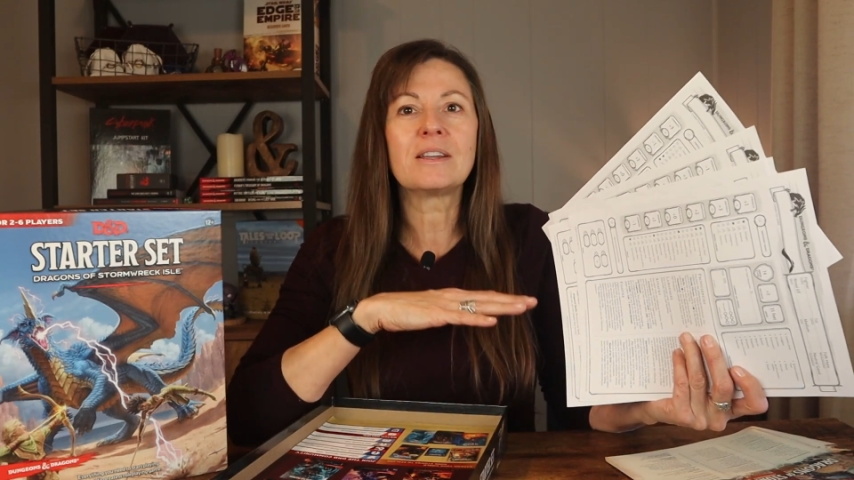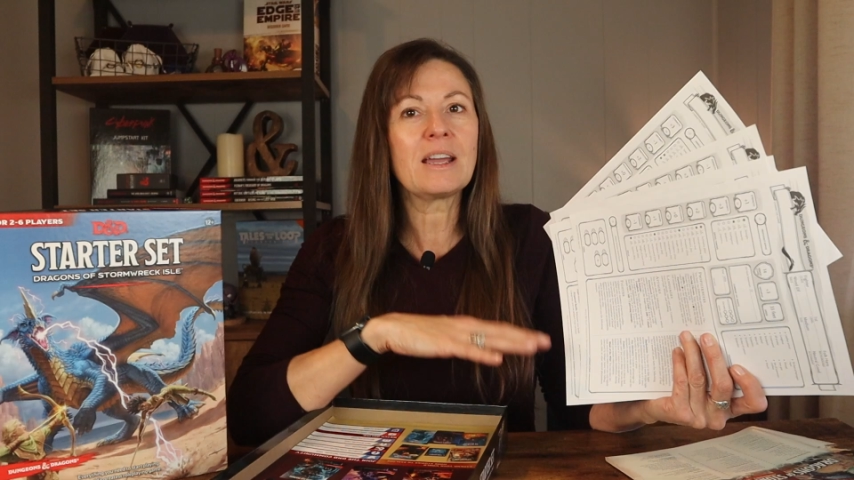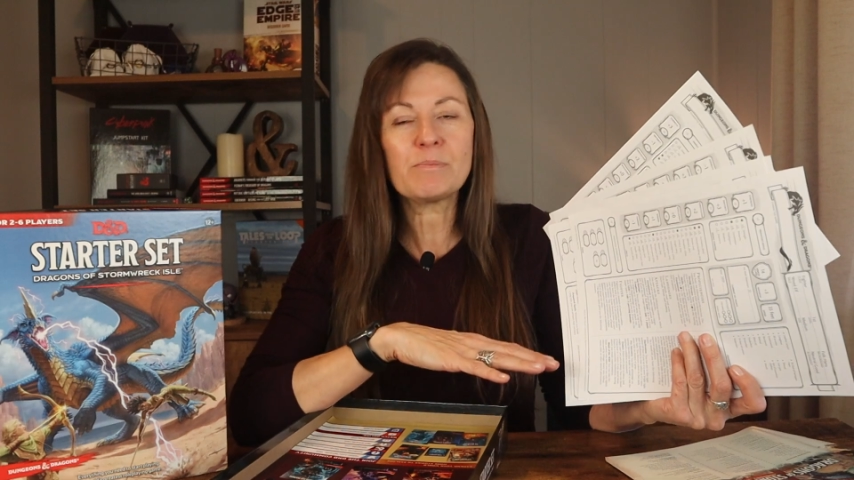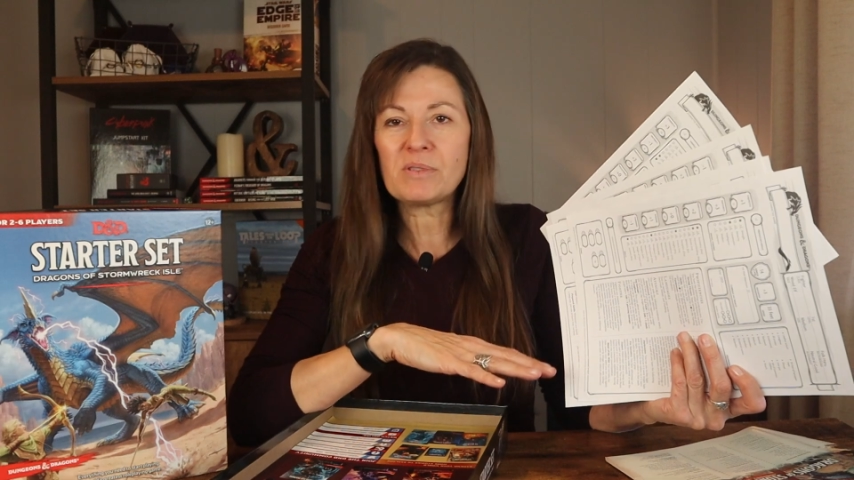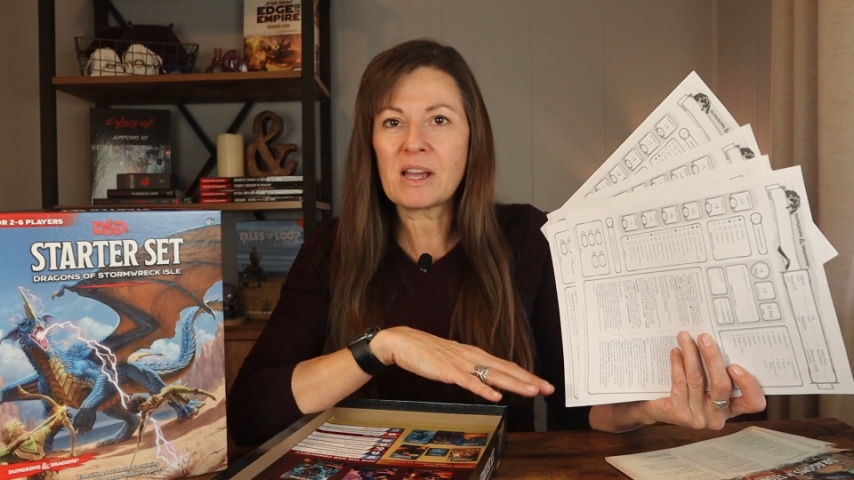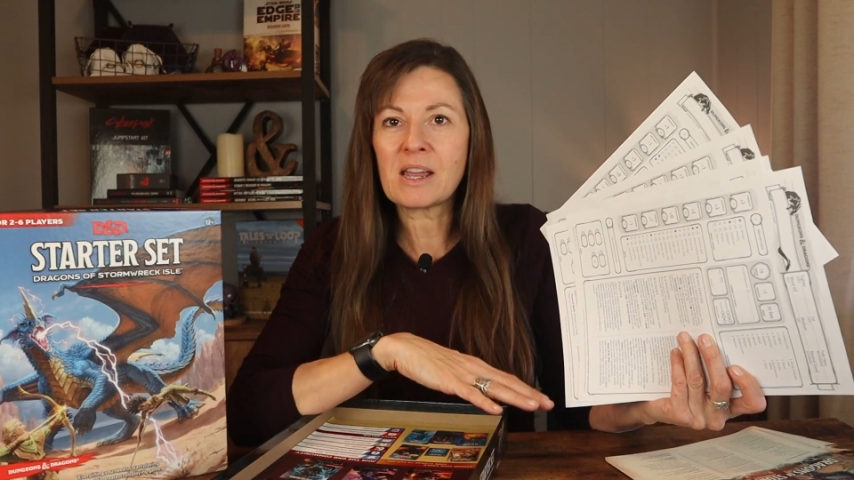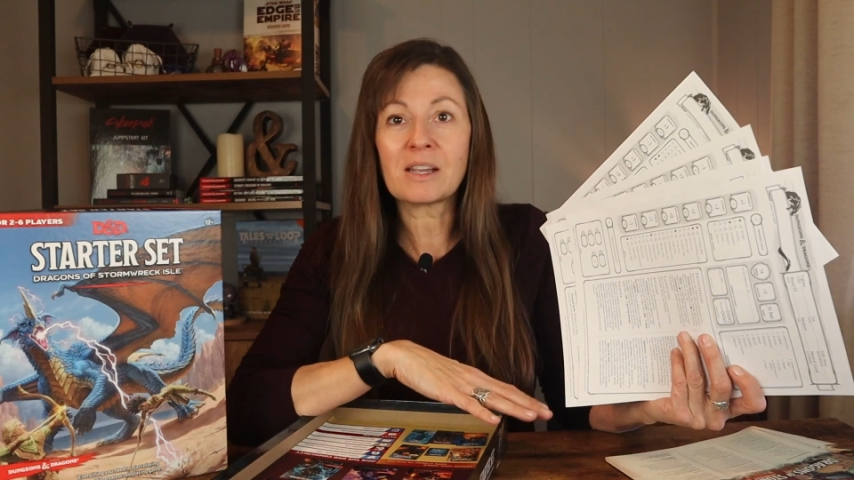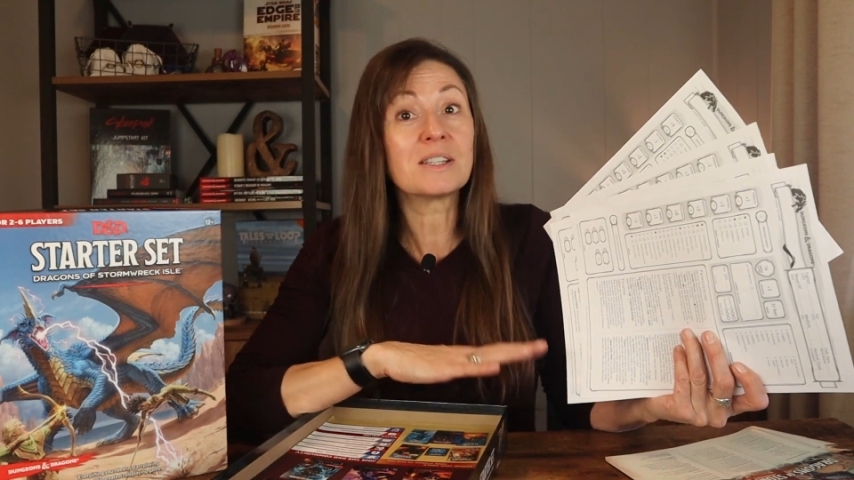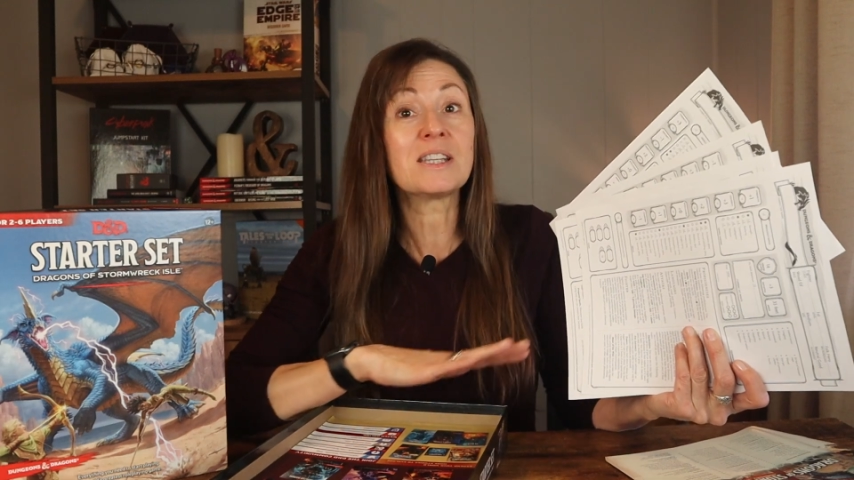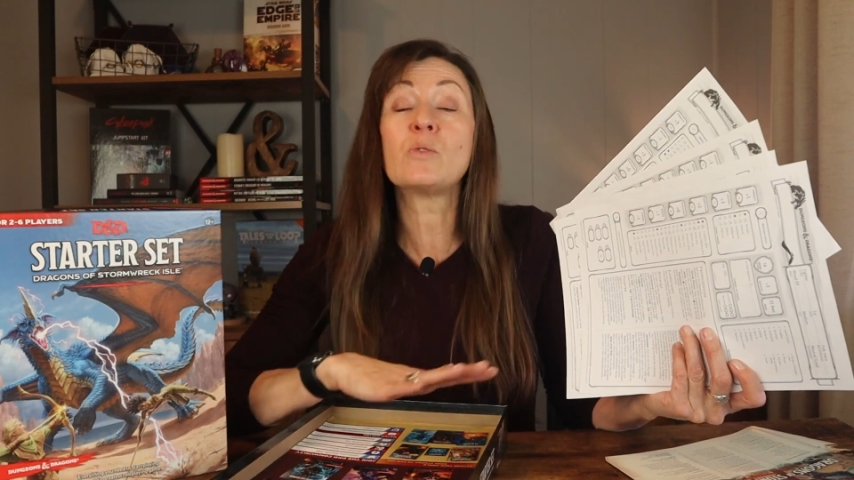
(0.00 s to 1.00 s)
get playing,
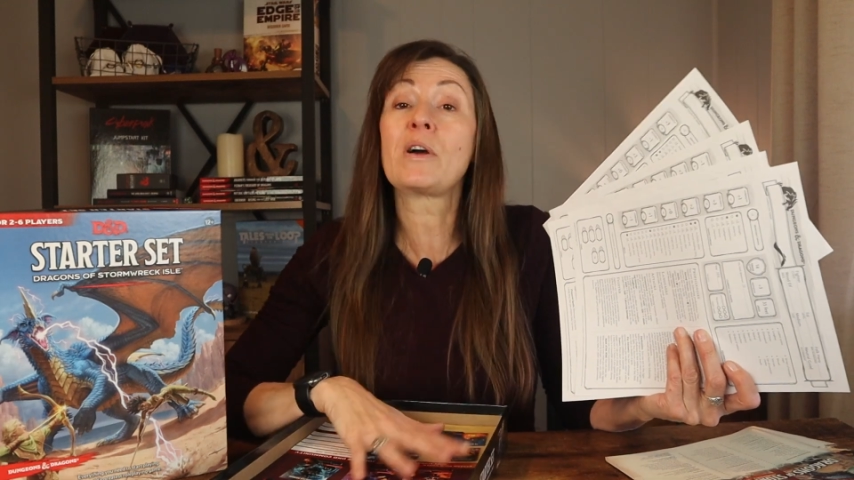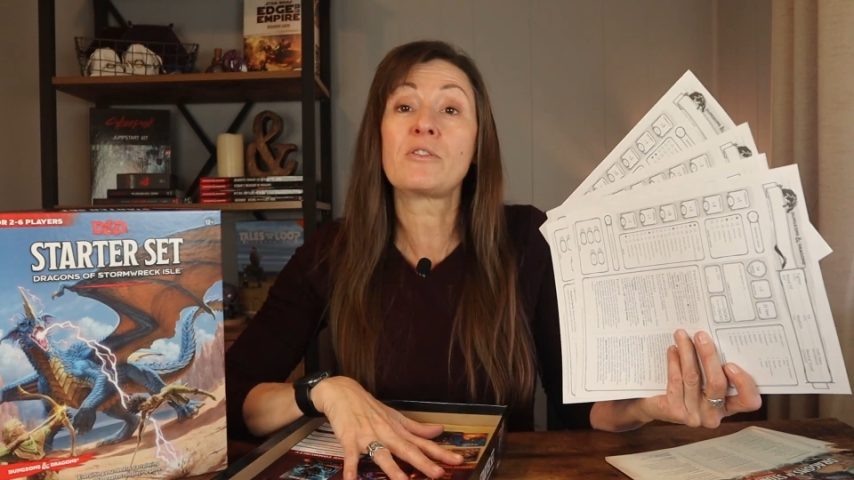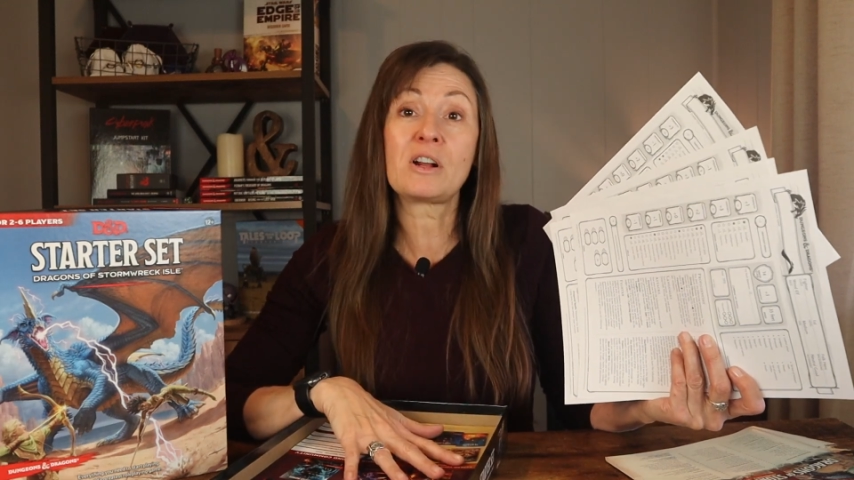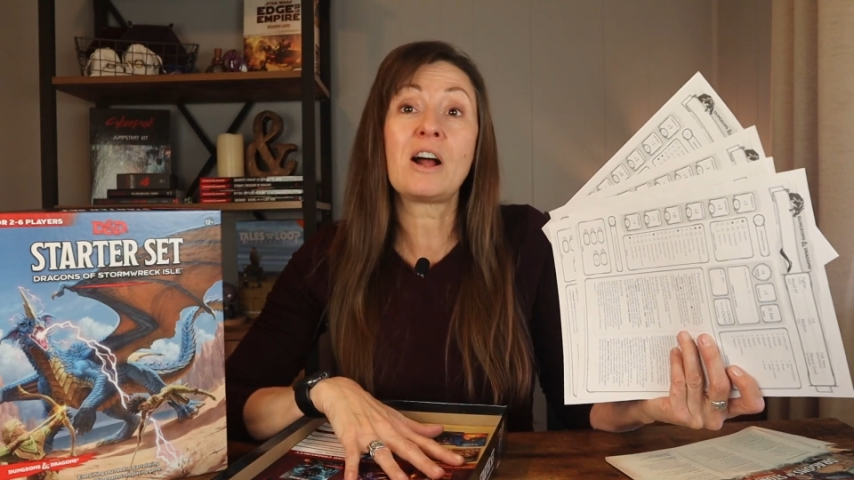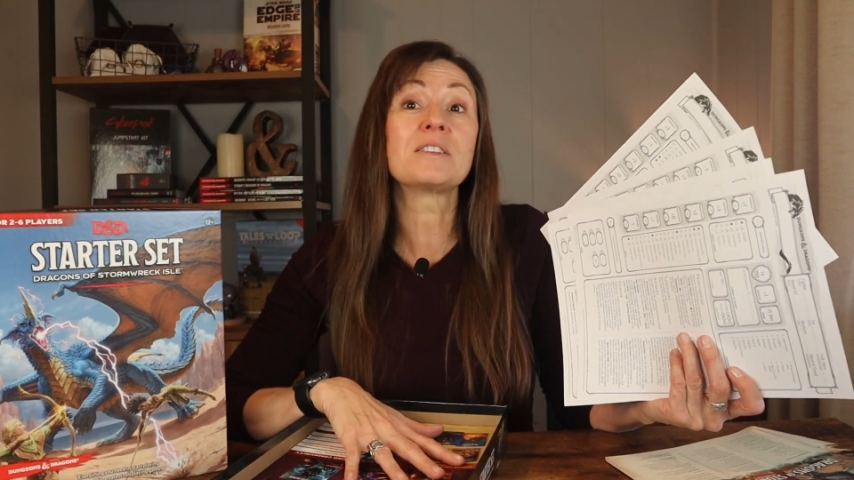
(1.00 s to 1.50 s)
and see whether or not